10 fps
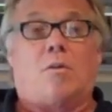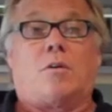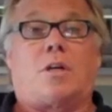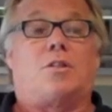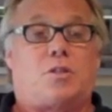
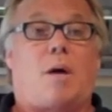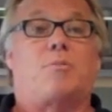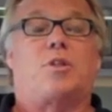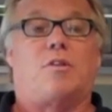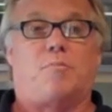
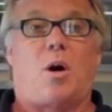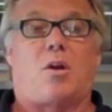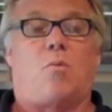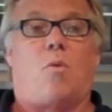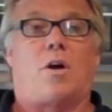consumption of
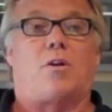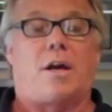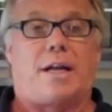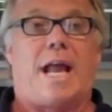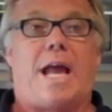bottled water on
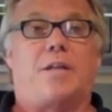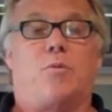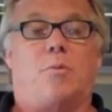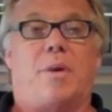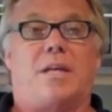an
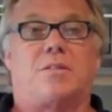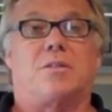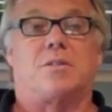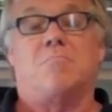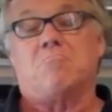annual
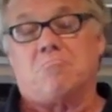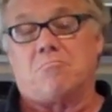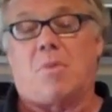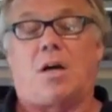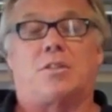basis.
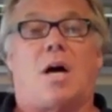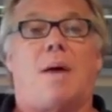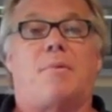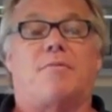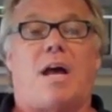On
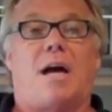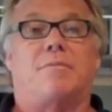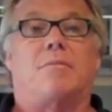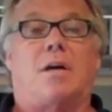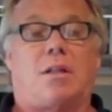top of that,
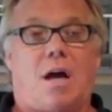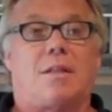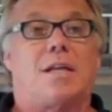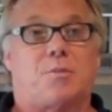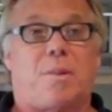a lot
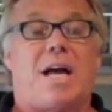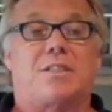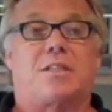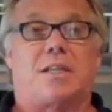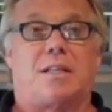less
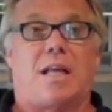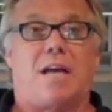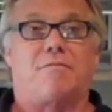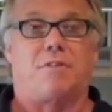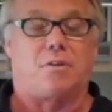plastic in
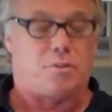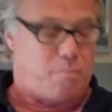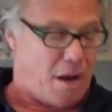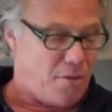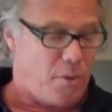landfills.
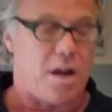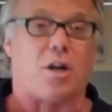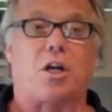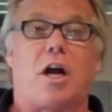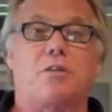By the way, our
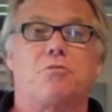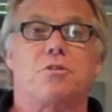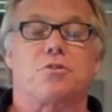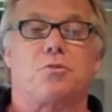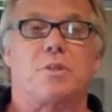
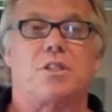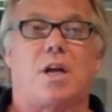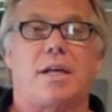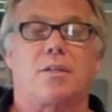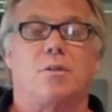cartridges are
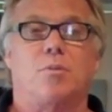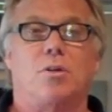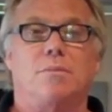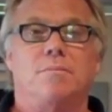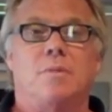recyclable.